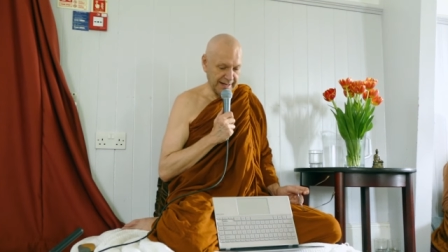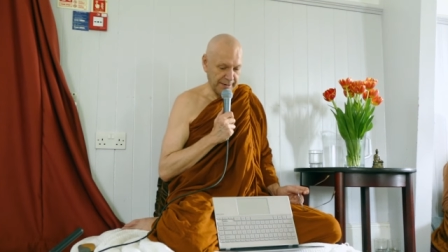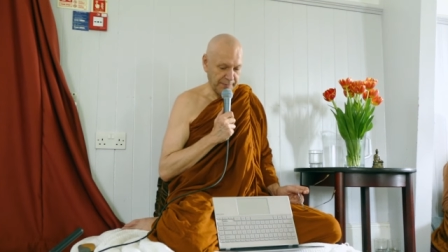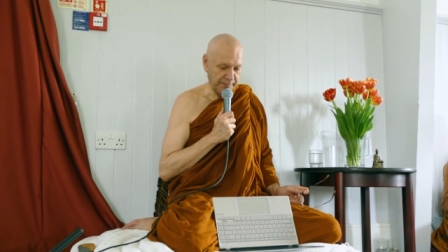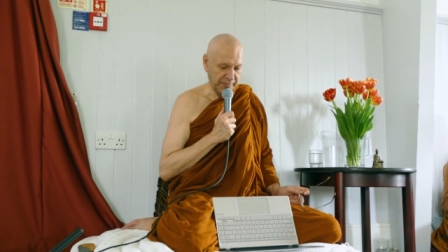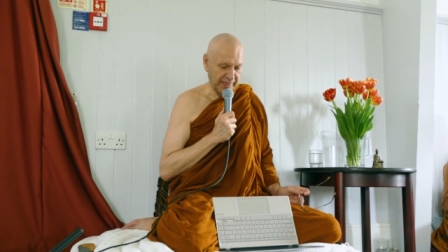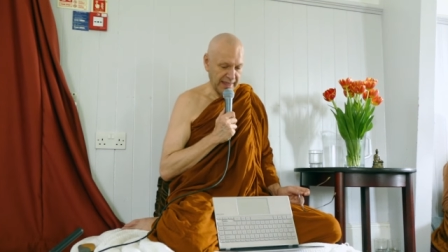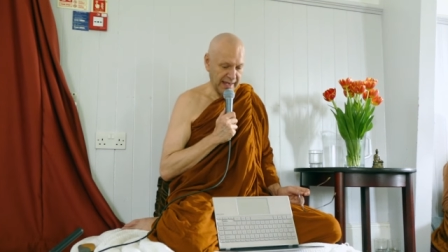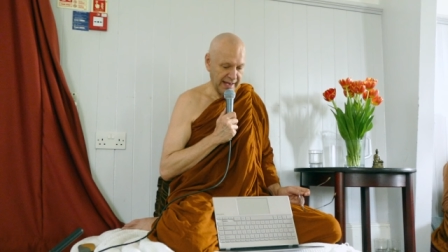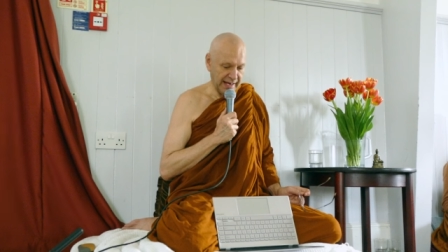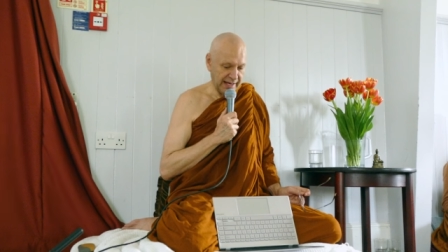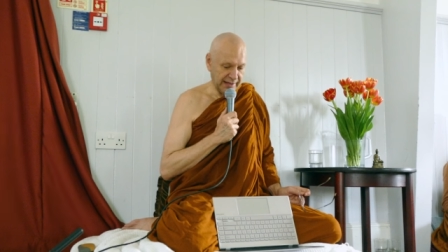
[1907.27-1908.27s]
Yeah
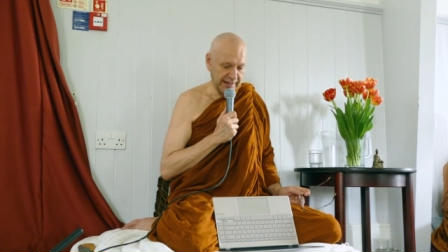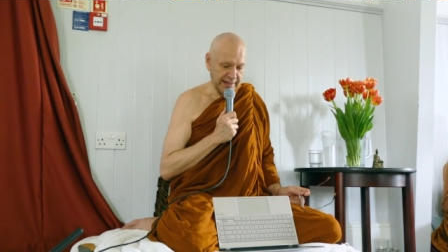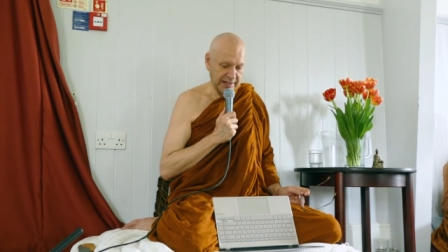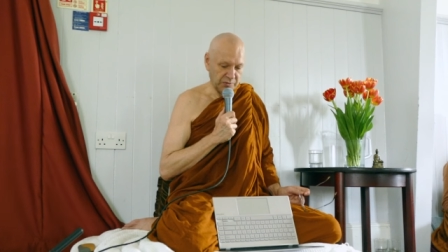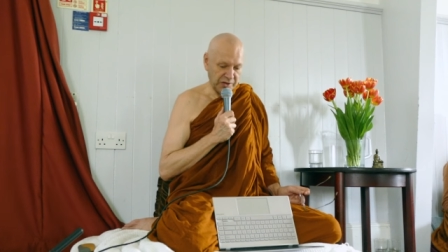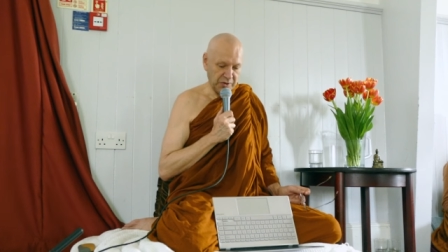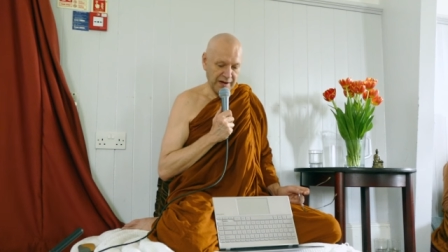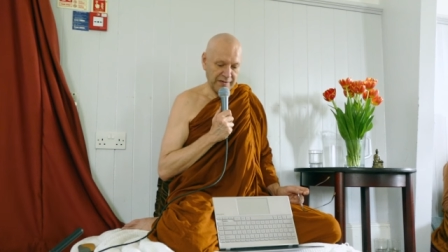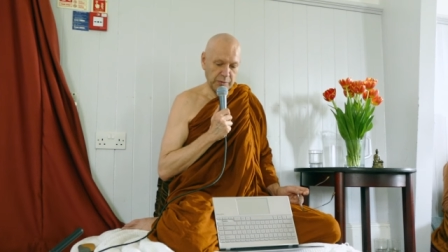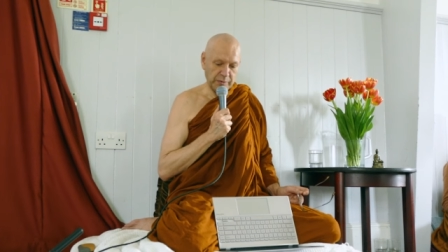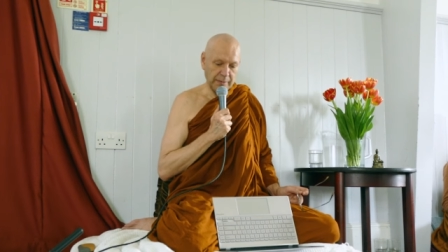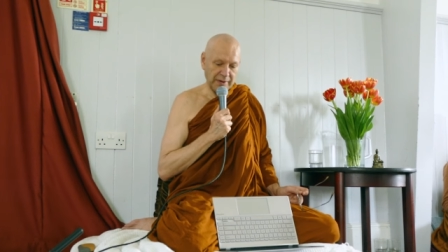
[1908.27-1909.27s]
then that's why you have
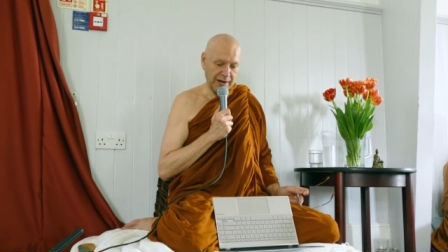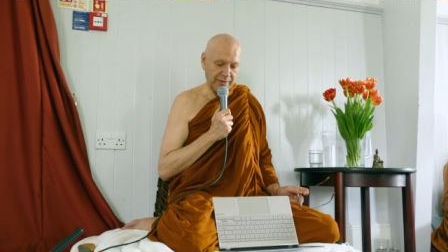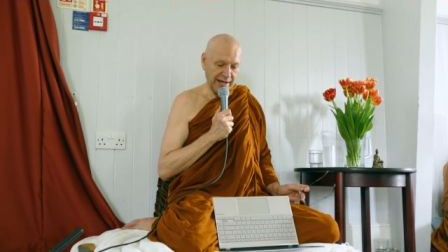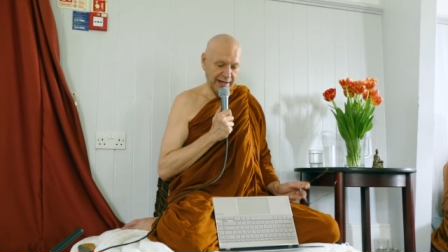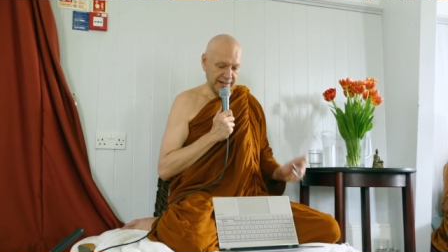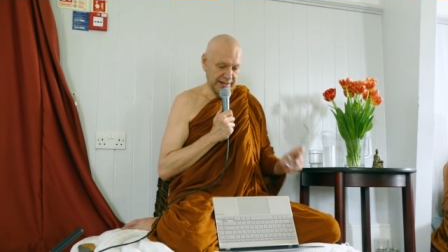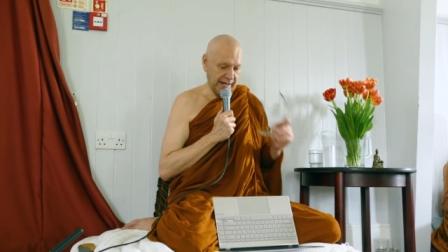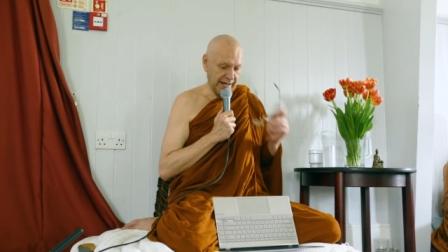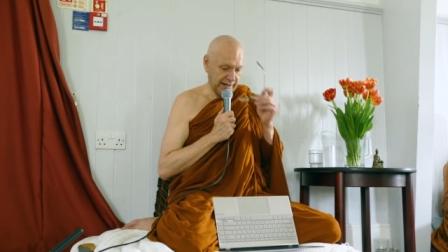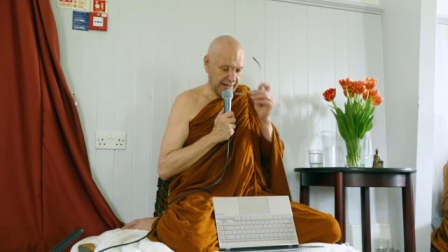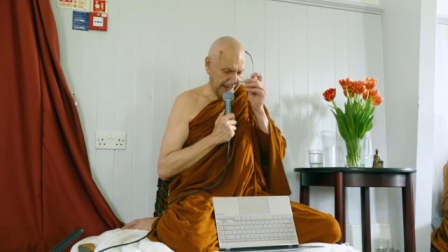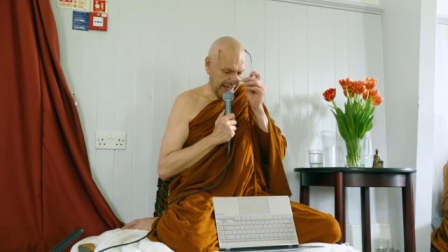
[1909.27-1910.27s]
to become an arahant
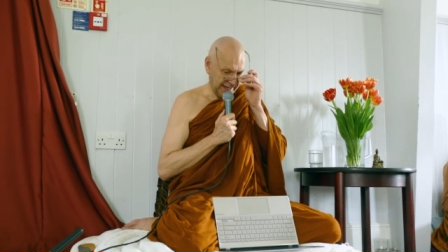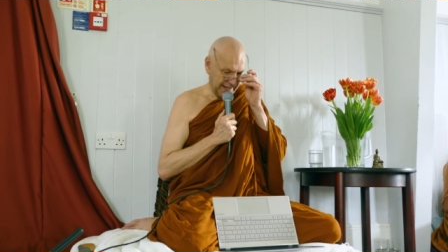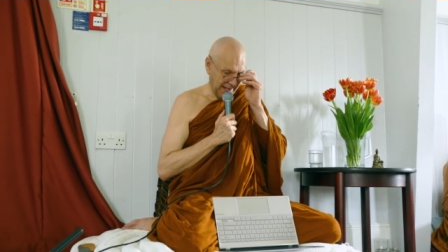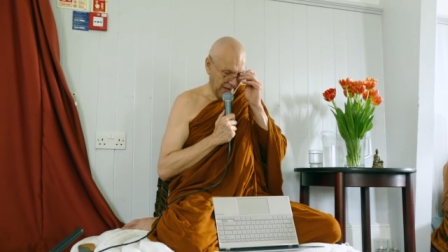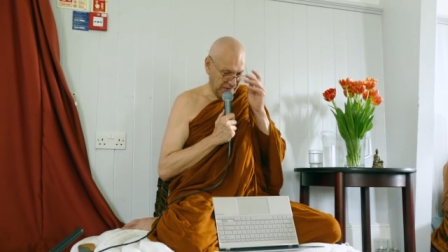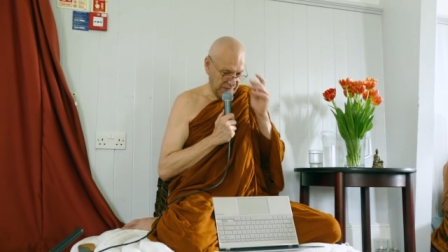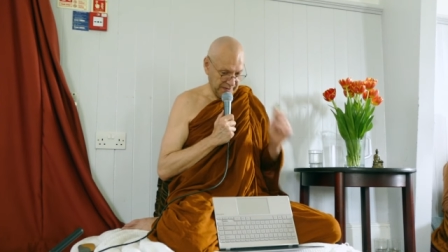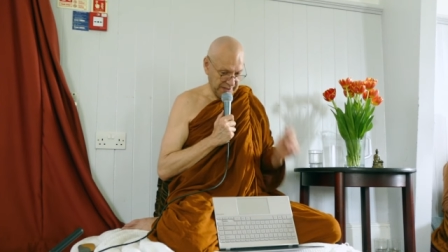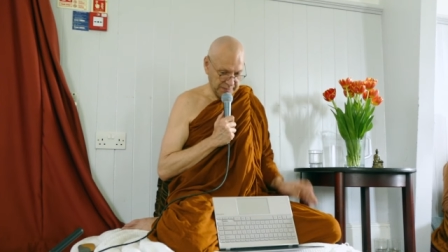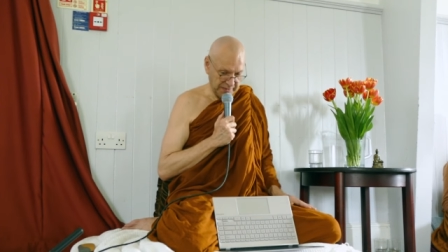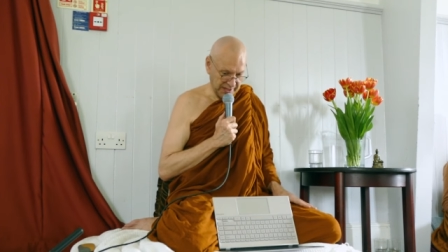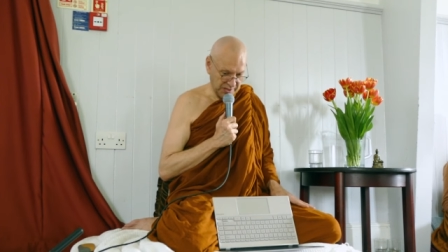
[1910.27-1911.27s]
and get out of
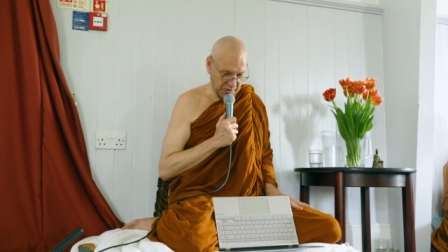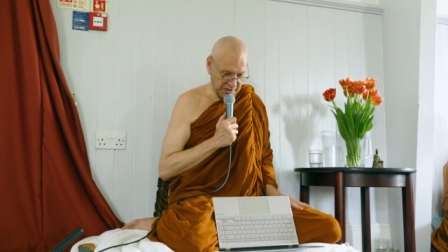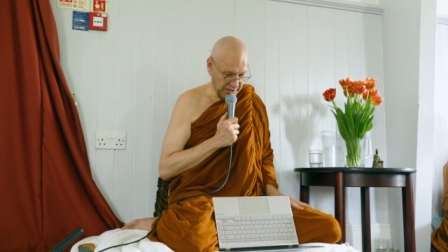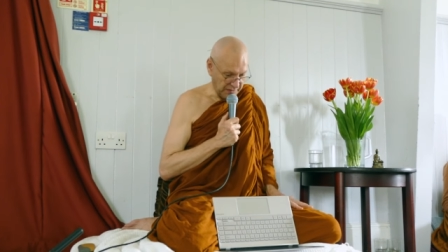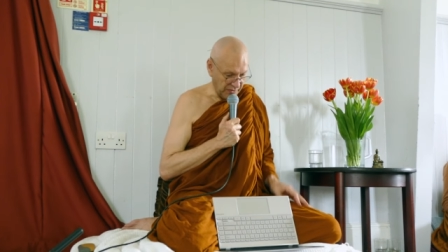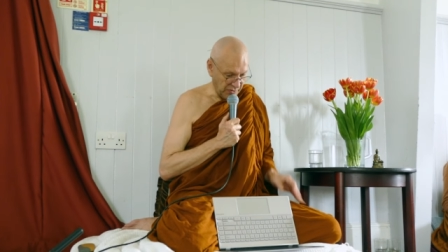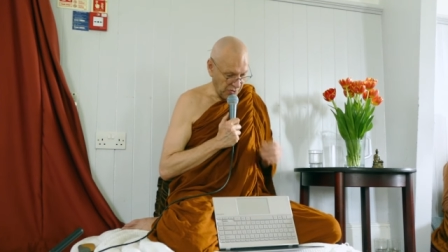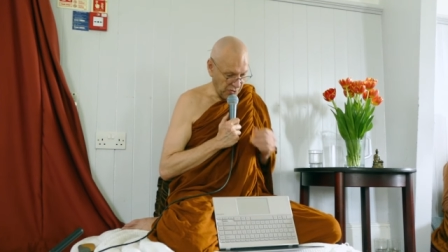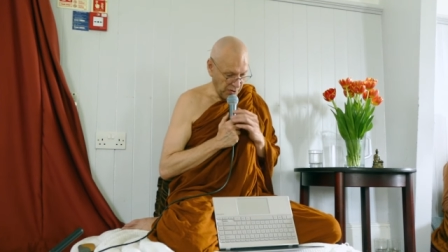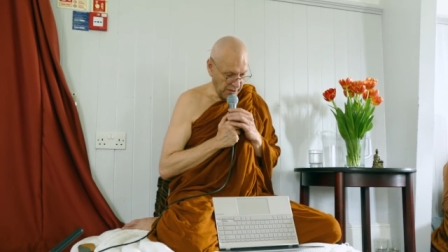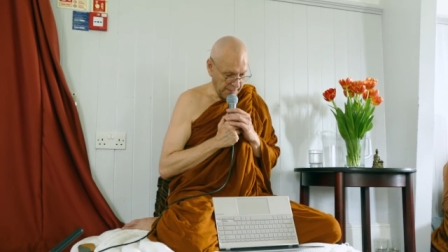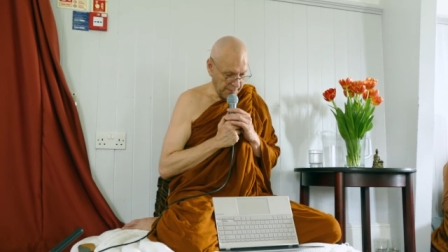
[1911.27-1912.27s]
this mess once and for
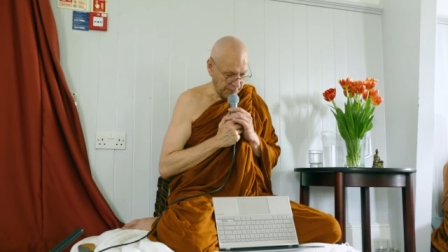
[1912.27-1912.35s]
all.